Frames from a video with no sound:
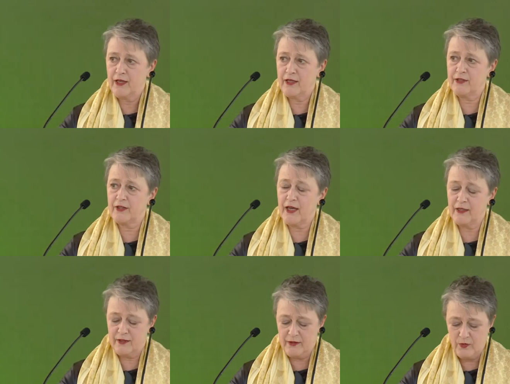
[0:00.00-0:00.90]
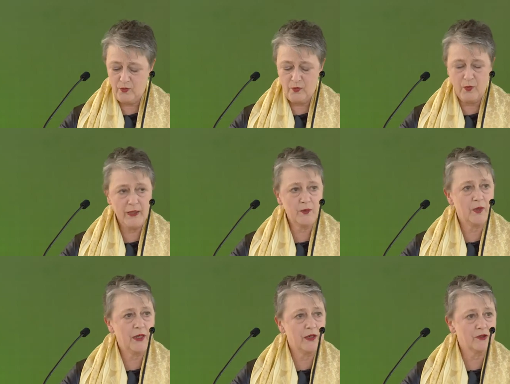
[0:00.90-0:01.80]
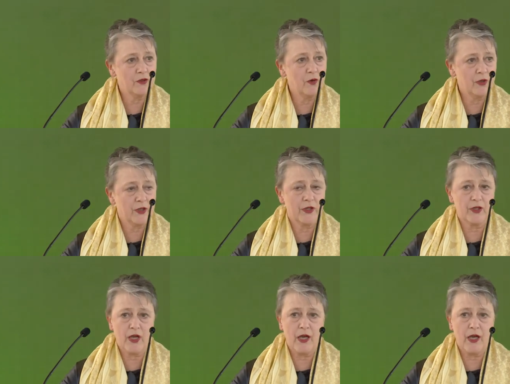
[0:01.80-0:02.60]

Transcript: is that when we are talking